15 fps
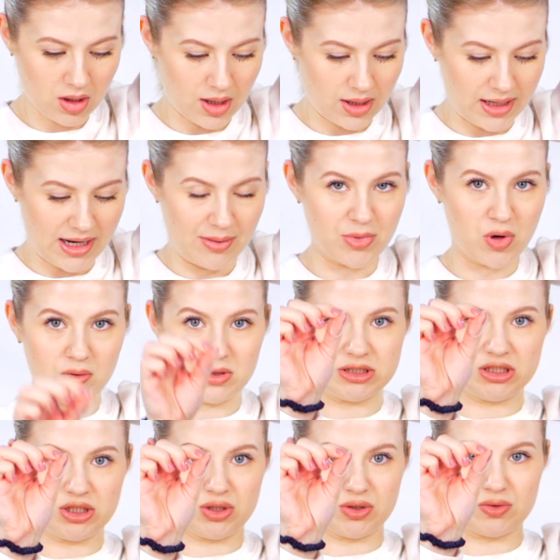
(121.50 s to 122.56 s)
And I am going
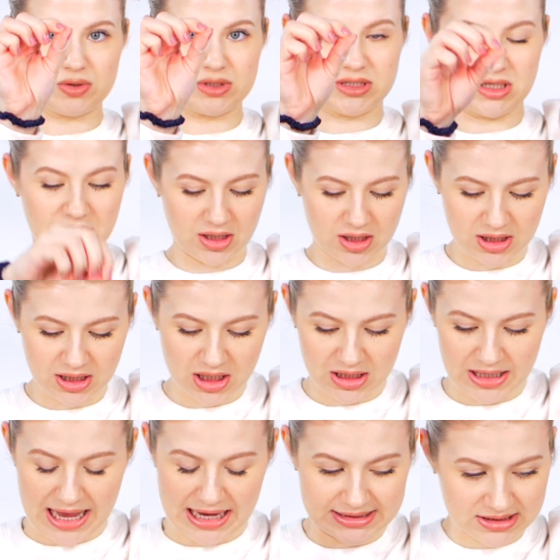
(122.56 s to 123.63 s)
to use the clear
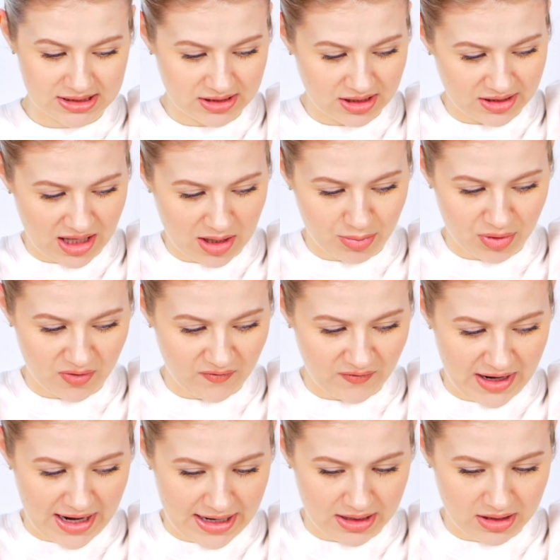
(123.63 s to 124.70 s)
elastic that they
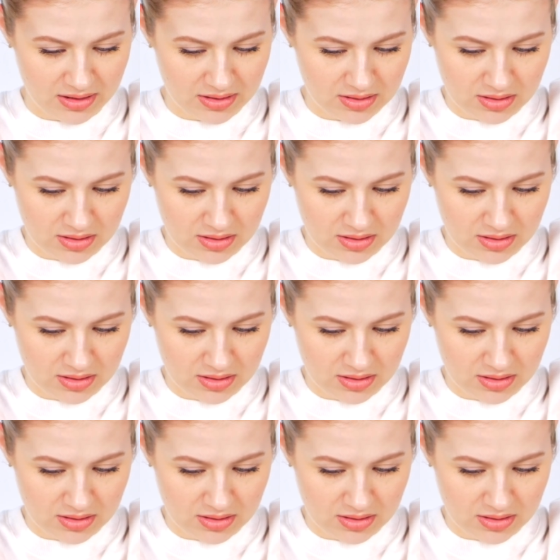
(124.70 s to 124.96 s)
provide.